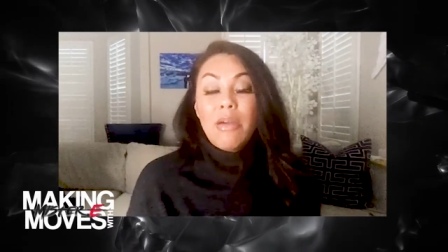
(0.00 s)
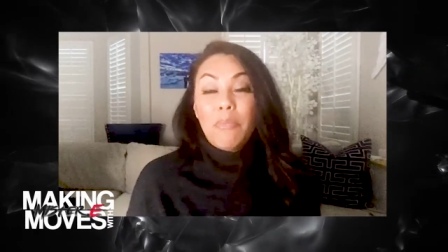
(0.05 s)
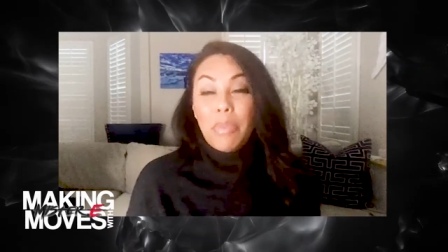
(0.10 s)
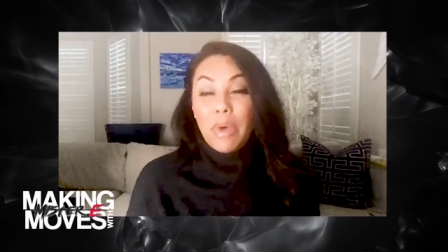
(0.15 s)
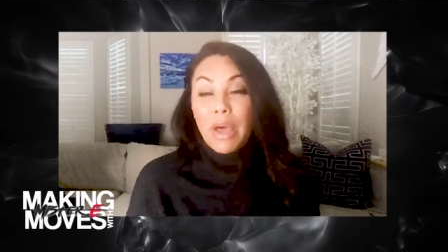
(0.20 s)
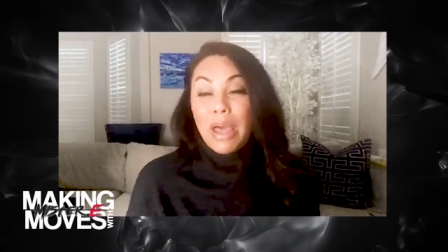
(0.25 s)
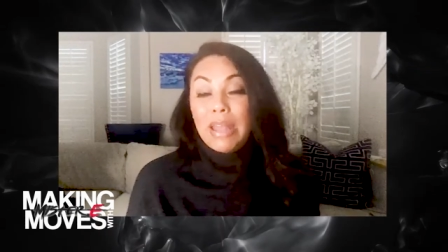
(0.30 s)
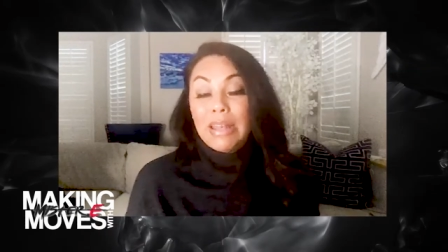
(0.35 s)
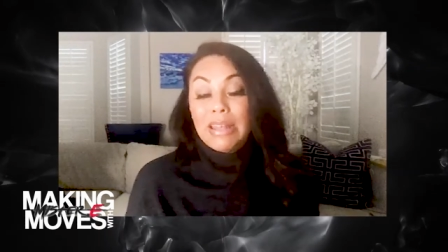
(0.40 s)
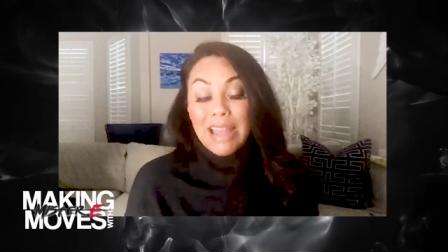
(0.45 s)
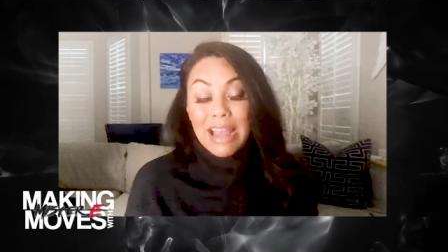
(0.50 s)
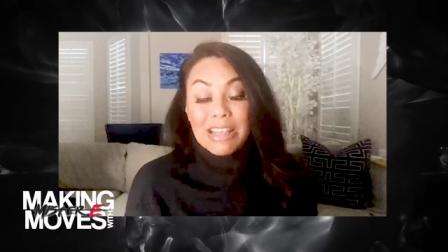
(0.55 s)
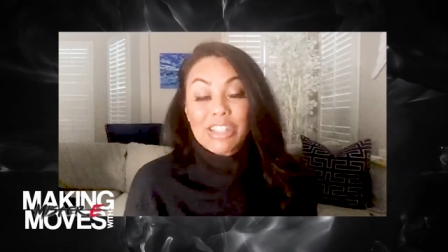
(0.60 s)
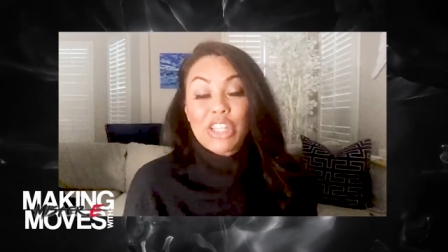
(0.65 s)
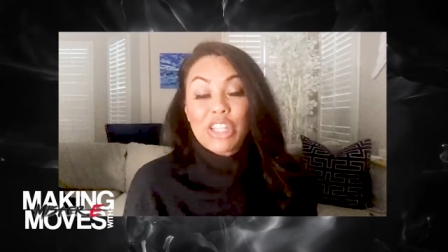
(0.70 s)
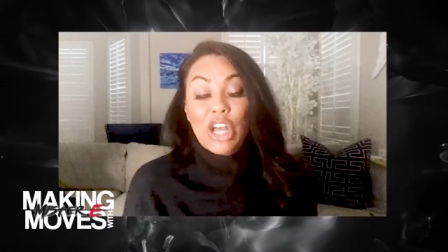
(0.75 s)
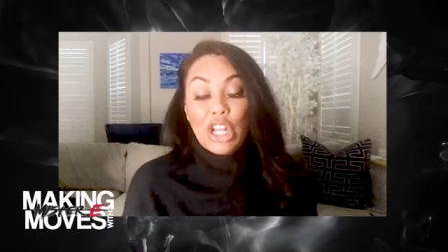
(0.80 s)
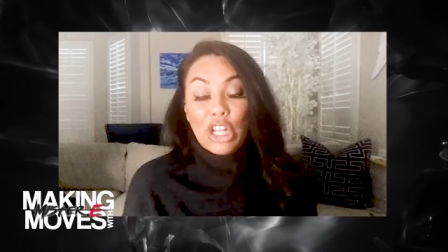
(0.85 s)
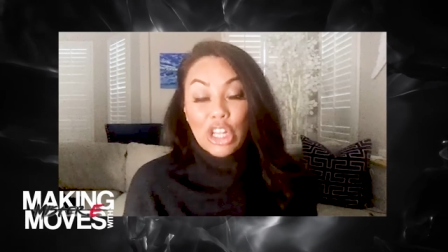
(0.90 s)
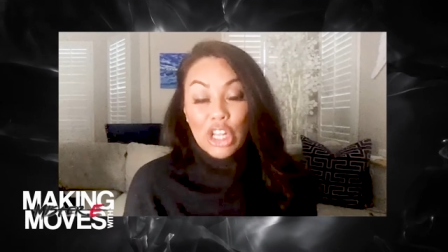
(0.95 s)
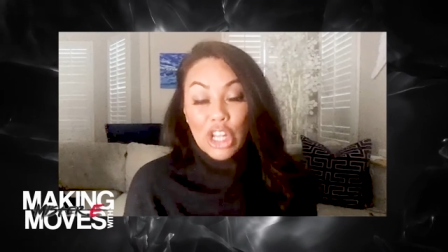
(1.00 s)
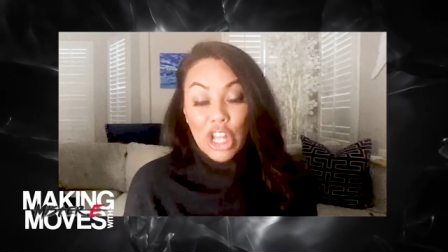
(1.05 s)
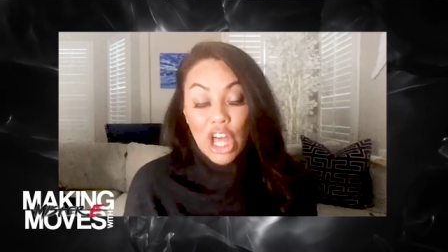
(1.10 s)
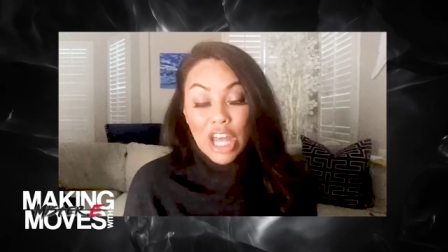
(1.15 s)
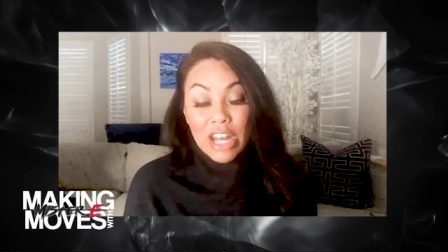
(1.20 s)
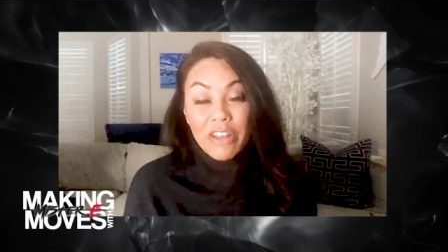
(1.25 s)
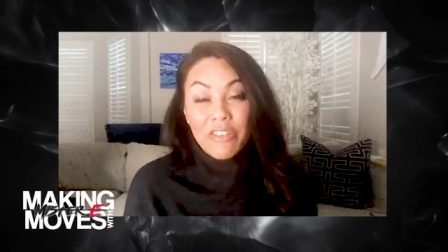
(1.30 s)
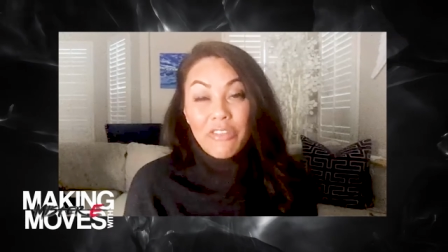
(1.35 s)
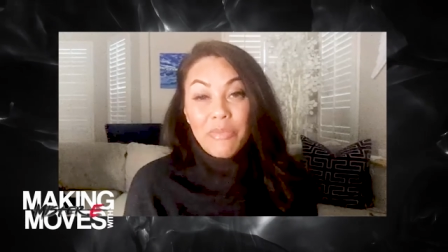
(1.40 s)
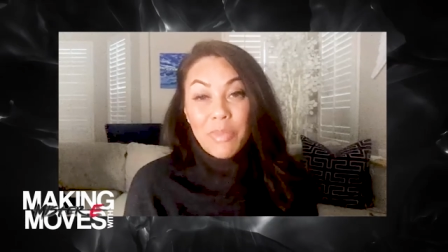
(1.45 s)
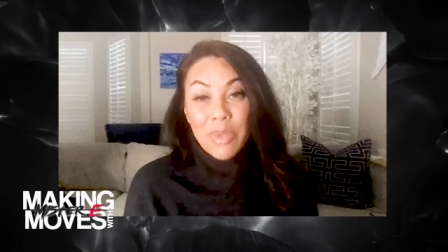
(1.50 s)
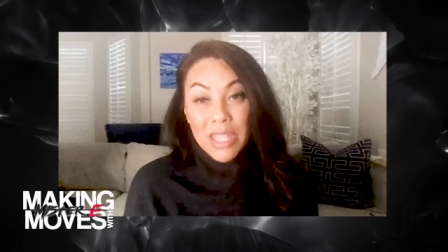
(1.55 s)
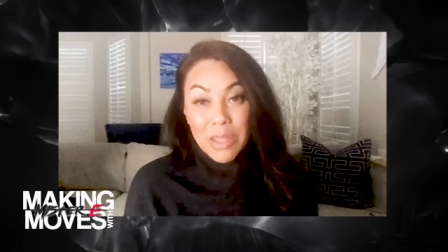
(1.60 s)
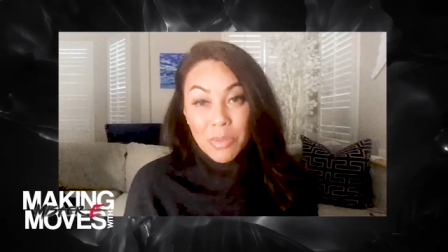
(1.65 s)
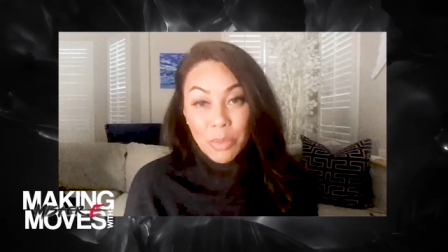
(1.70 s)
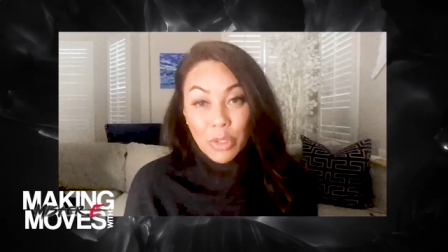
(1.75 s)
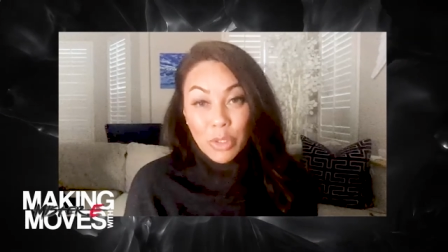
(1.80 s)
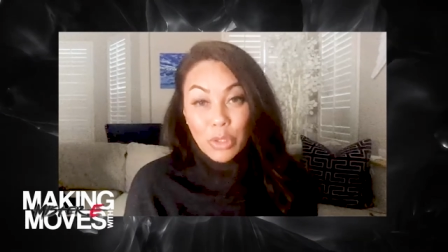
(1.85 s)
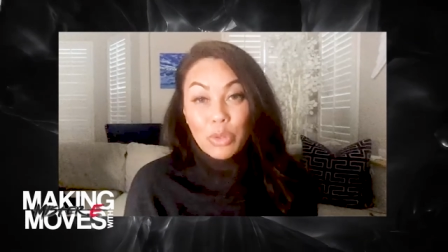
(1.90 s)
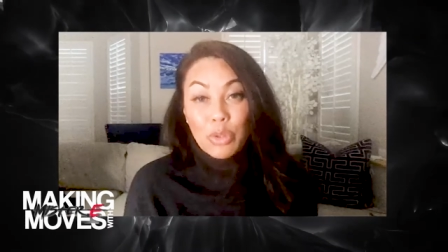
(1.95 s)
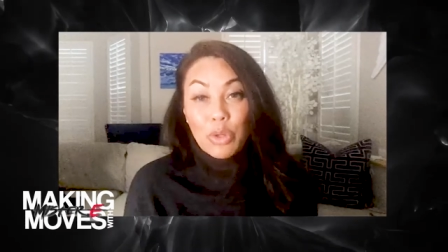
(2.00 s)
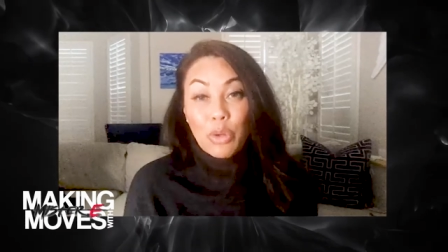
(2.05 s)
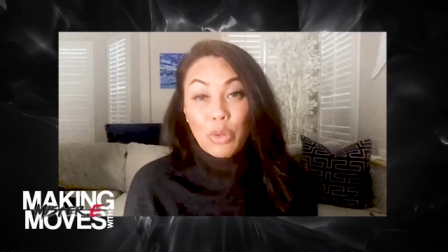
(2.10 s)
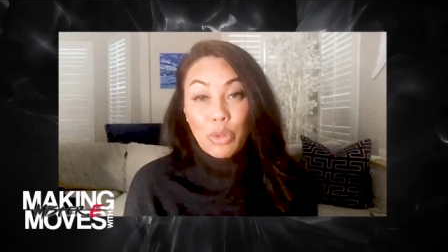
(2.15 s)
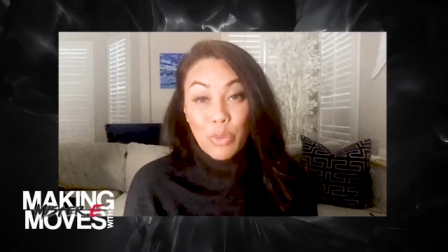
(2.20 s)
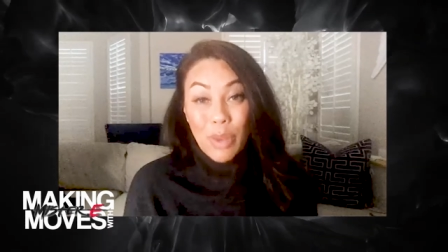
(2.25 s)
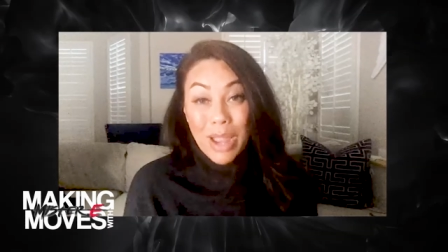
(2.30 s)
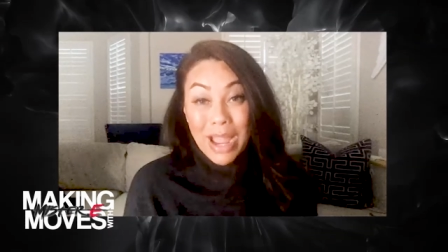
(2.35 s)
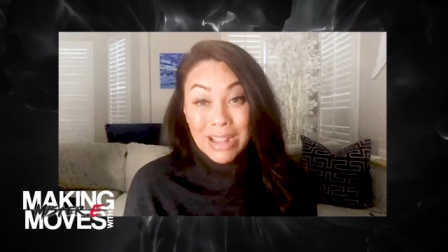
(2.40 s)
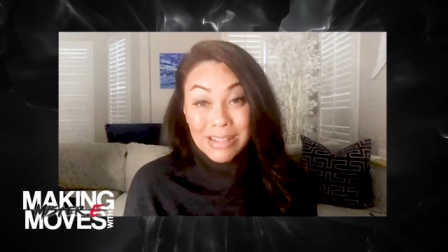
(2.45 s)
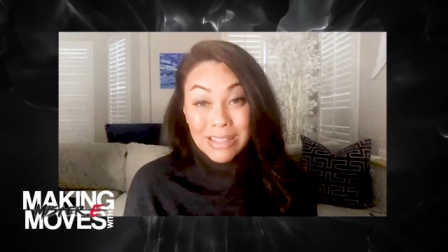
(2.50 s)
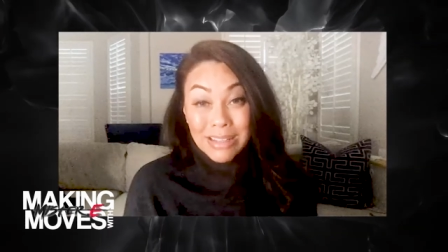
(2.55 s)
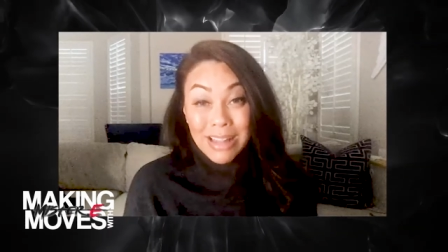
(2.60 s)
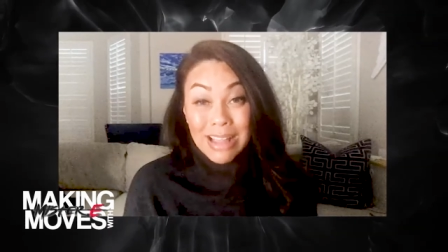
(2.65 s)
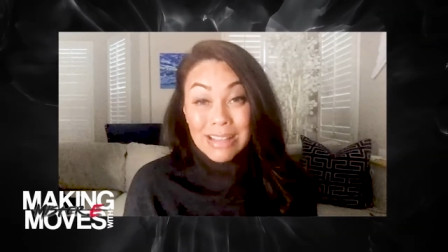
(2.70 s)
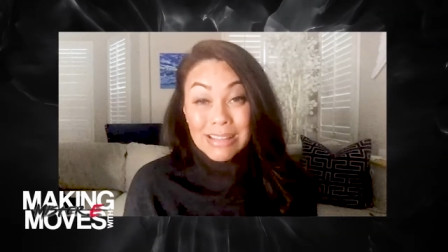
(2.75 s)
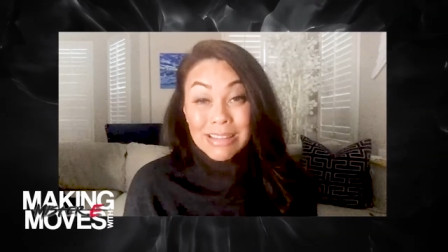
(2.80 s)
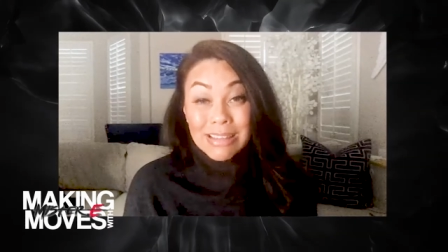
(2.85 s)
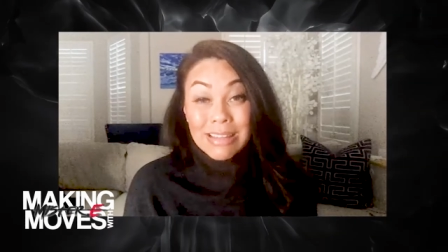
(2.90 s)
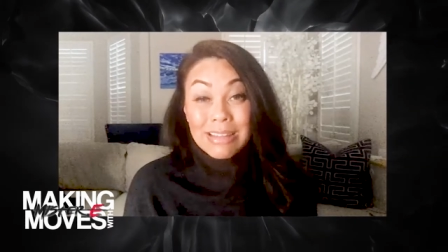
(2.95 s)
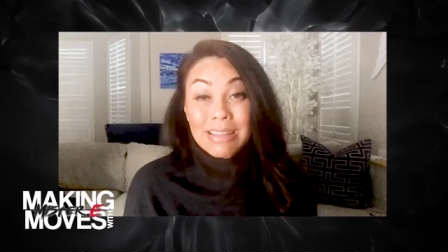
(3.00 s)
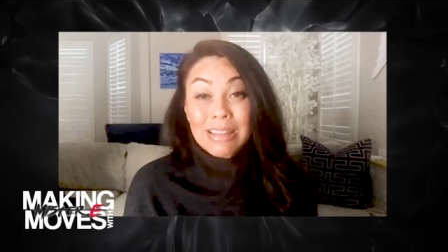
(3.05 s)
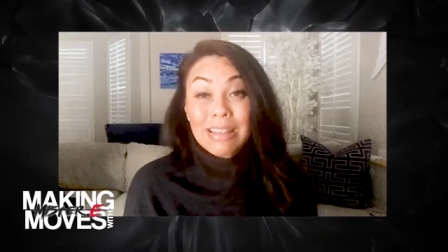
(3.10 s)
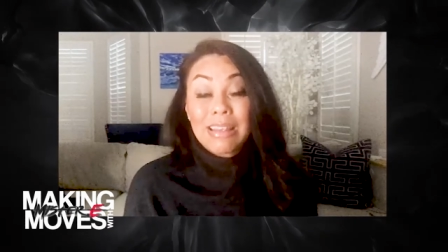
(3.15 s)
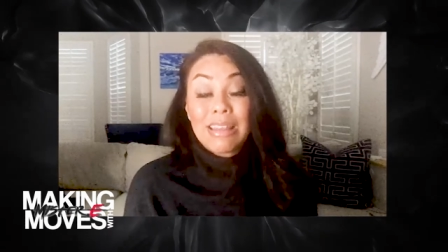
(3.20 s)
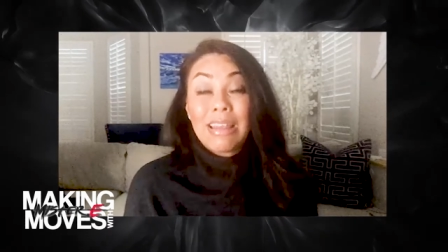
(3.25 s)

But yes, a lot of people who go through acting classes,